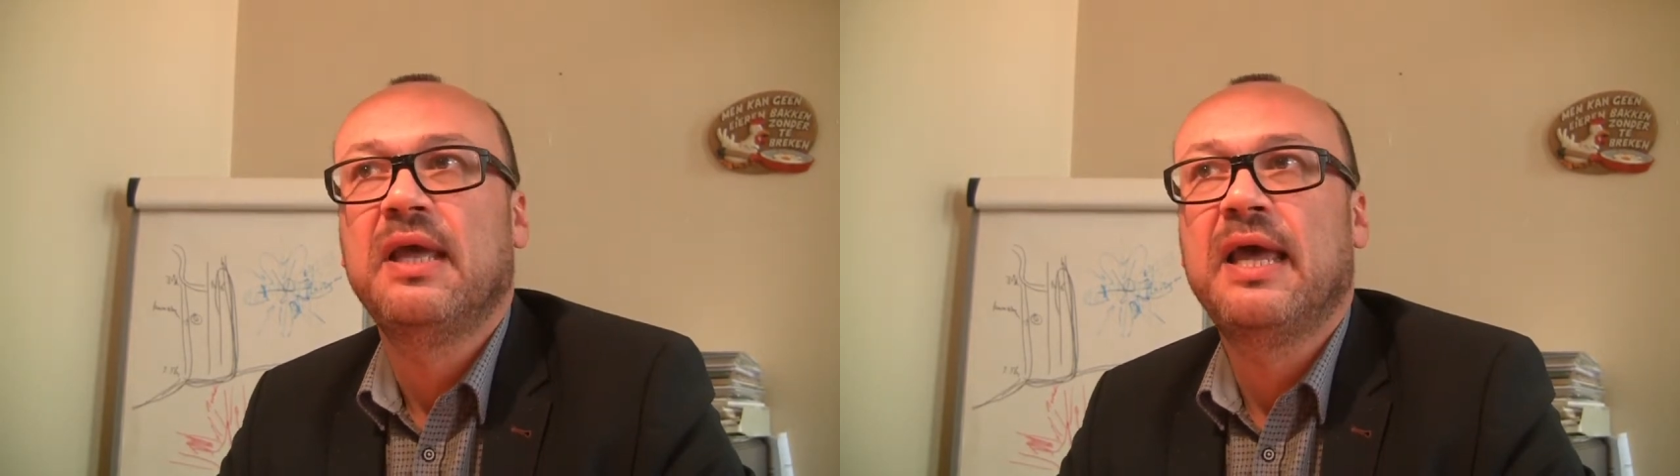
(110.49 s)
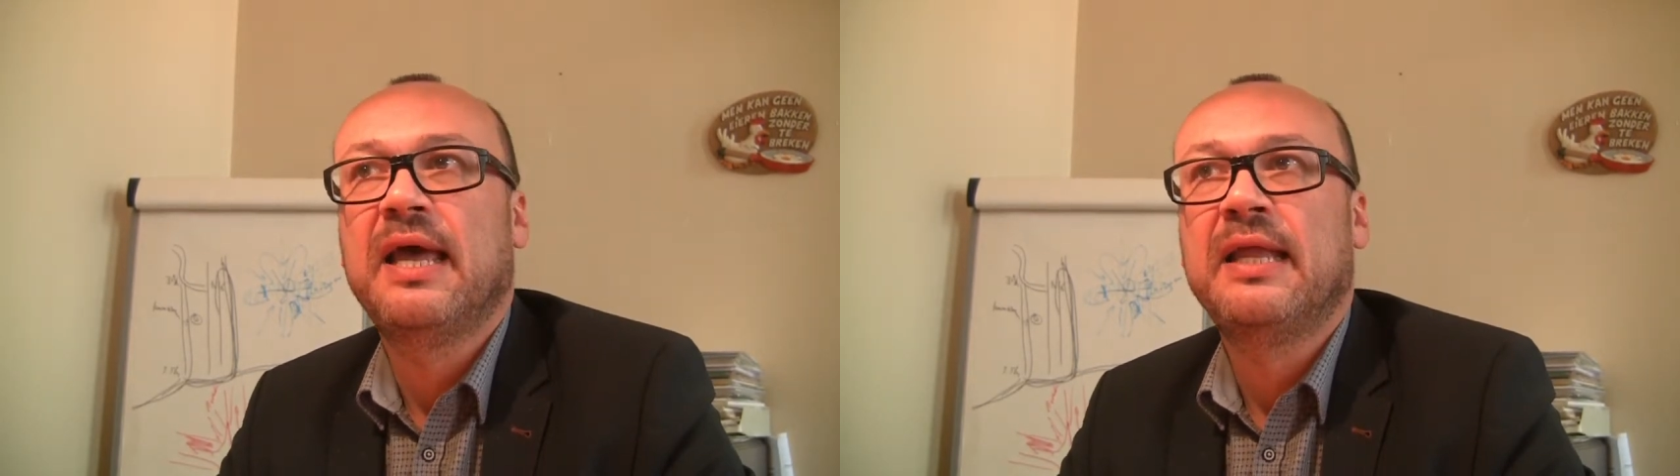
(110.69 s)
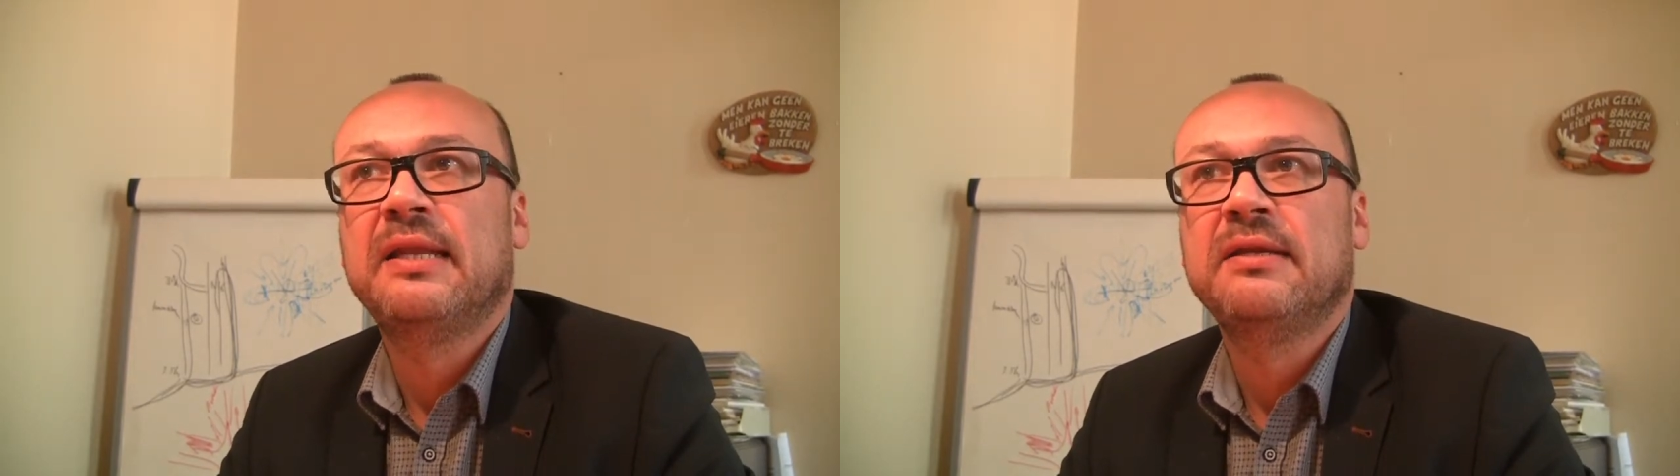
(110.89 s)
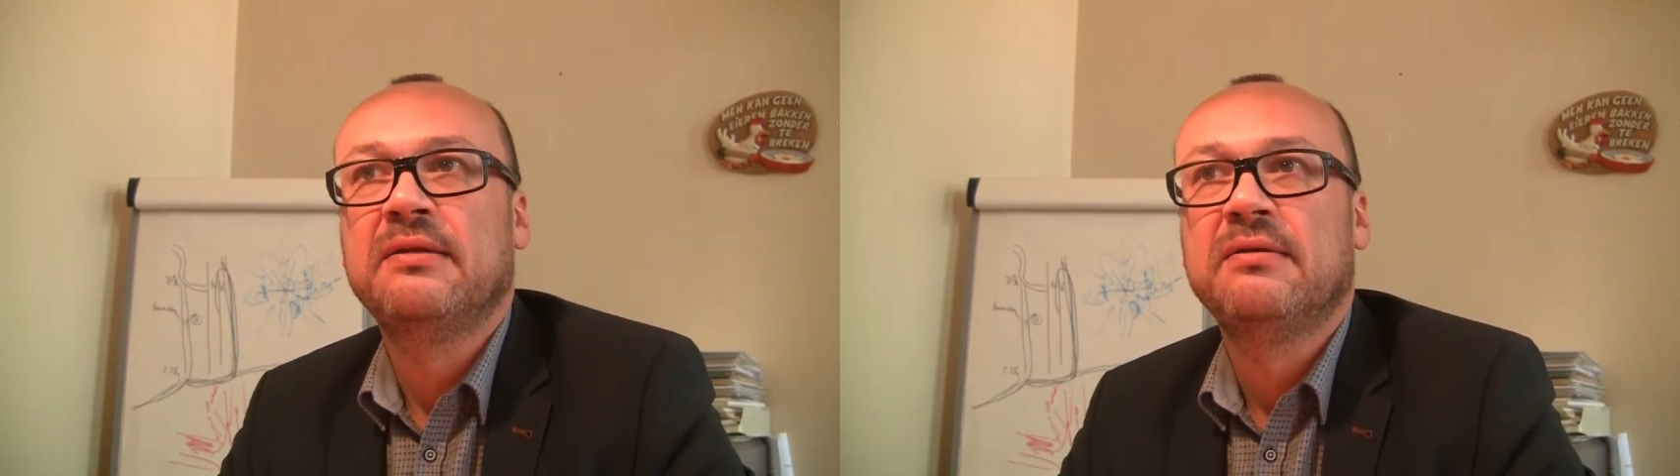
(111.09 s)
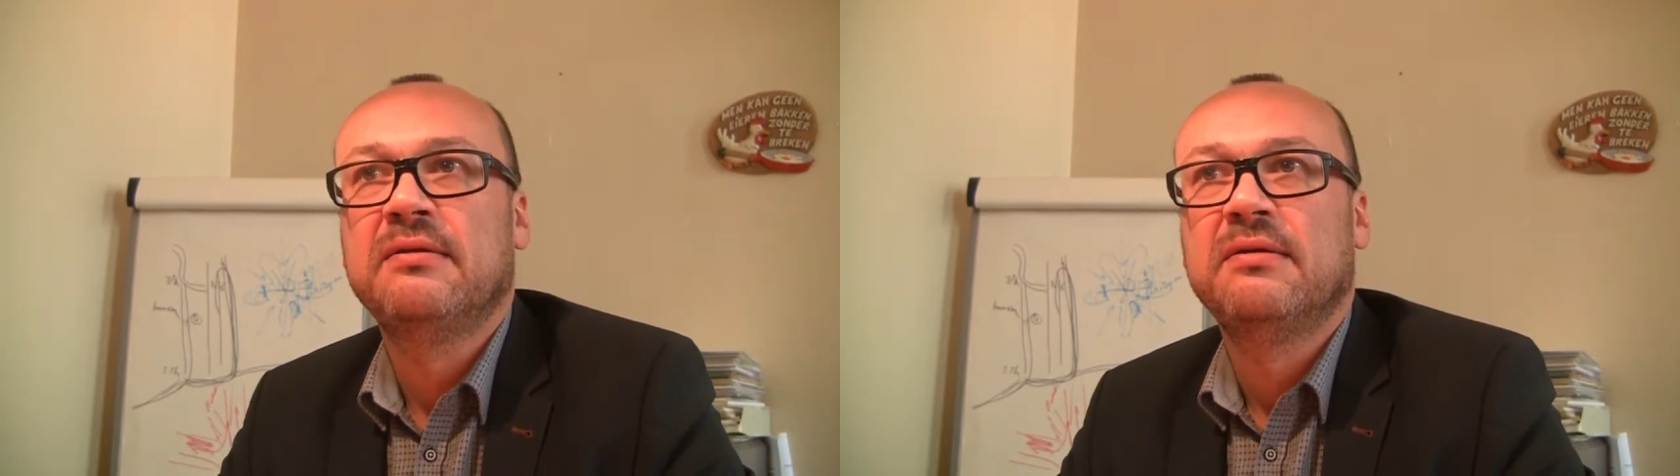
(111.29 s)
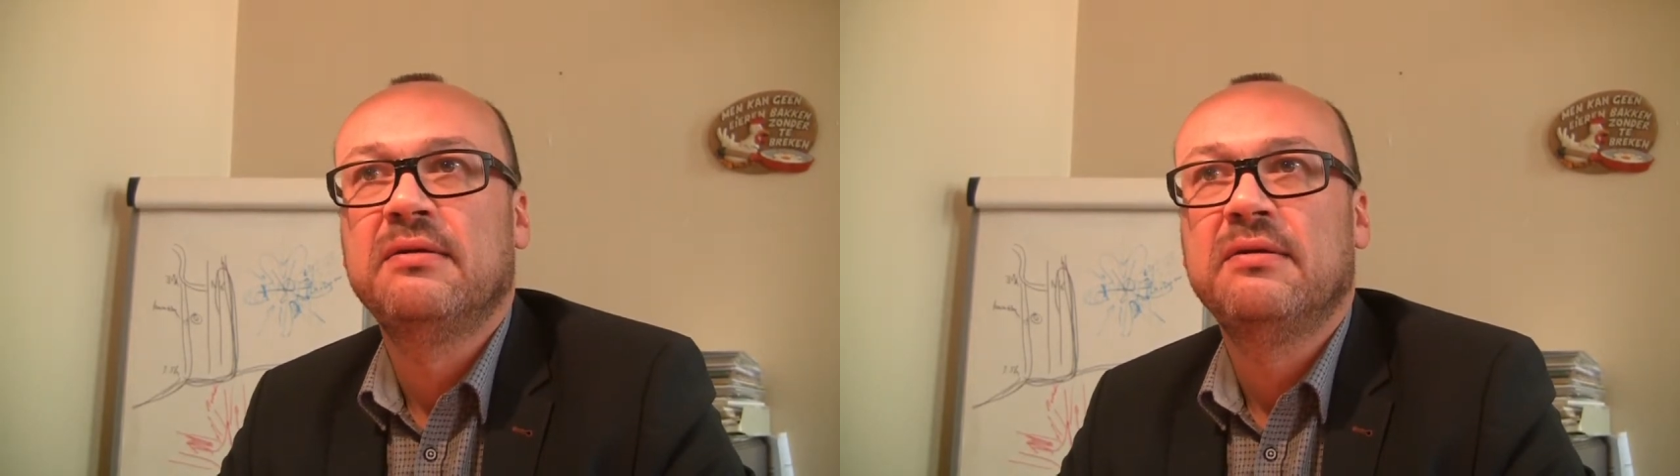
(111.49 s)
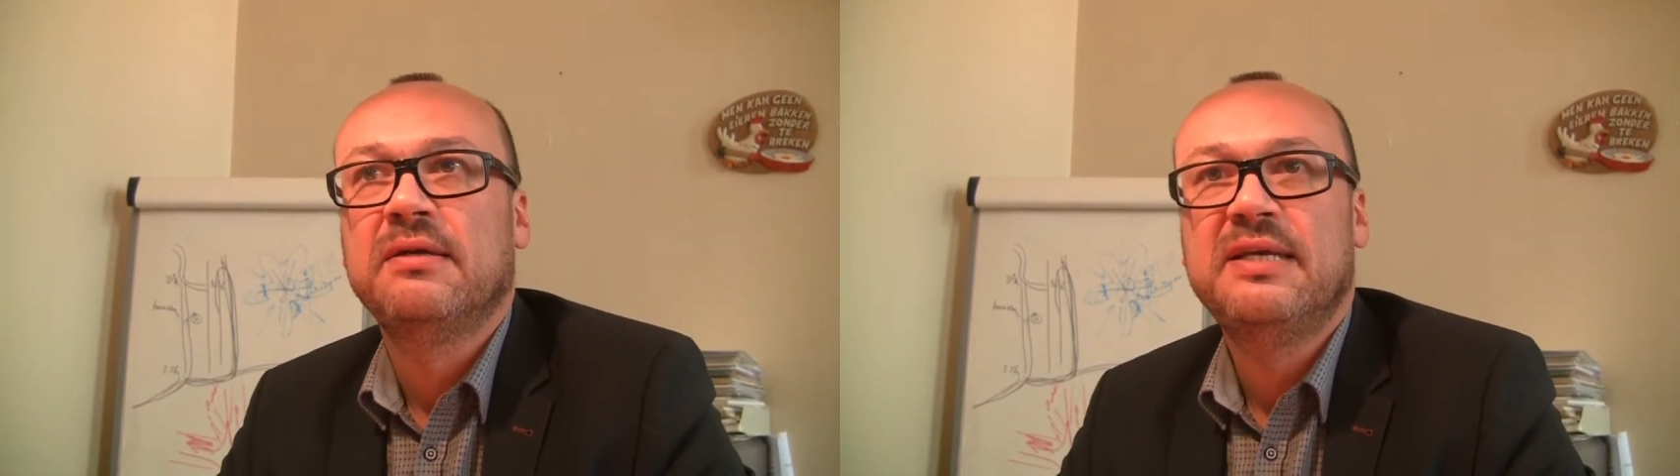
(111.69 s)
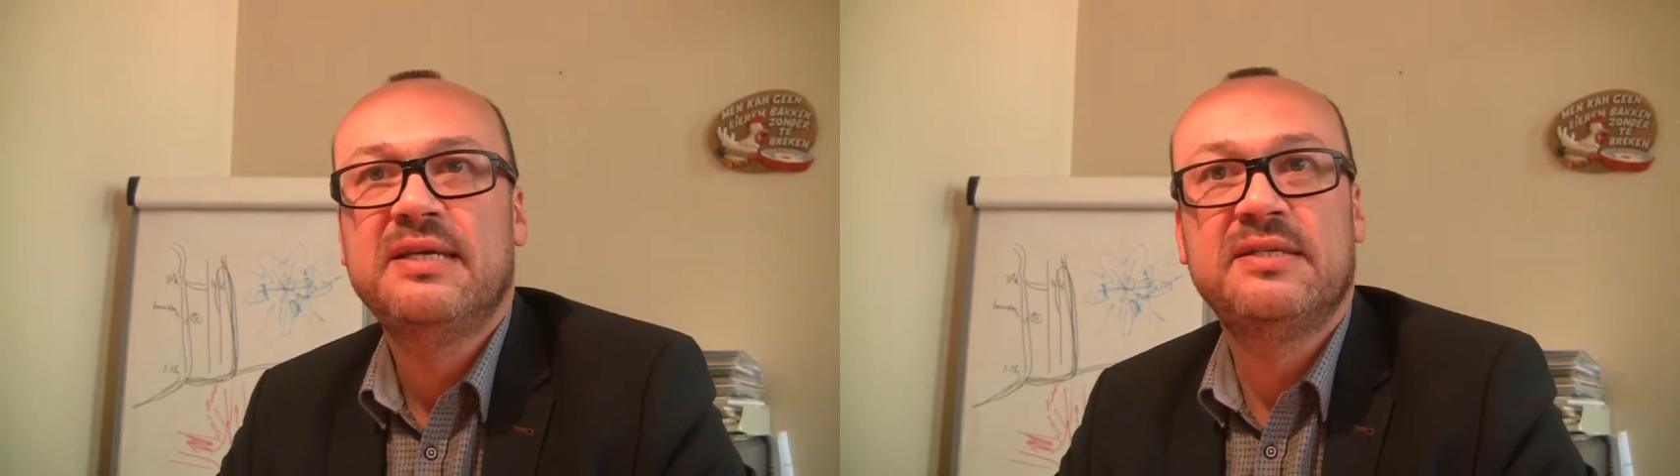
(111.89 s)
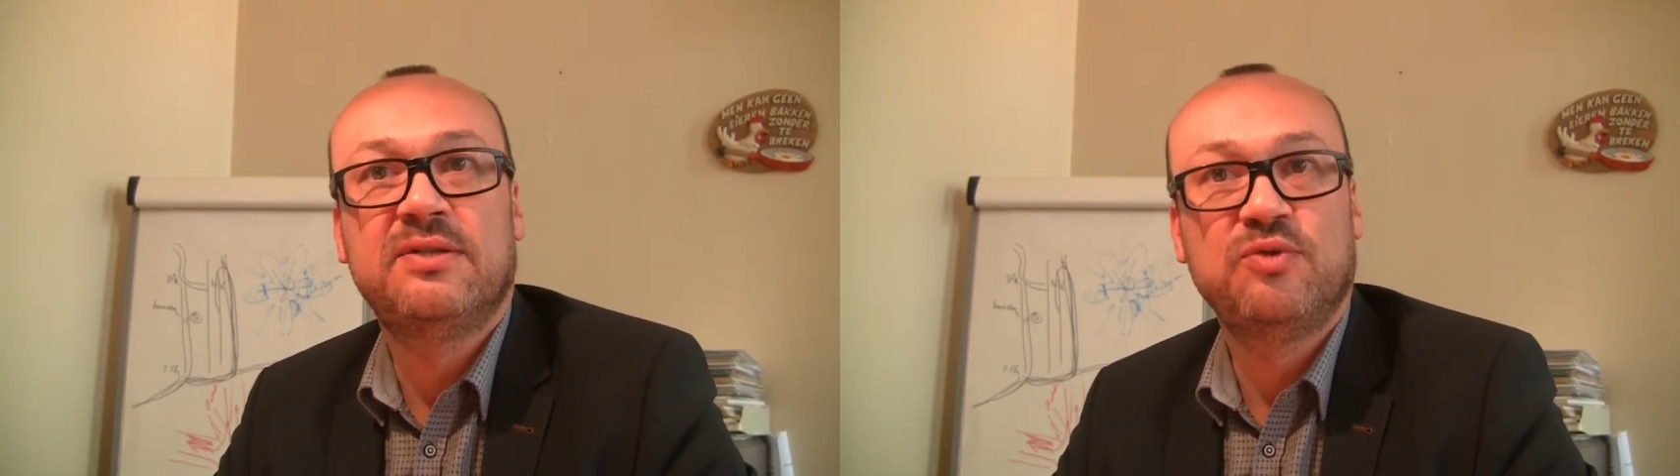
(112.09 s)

and easy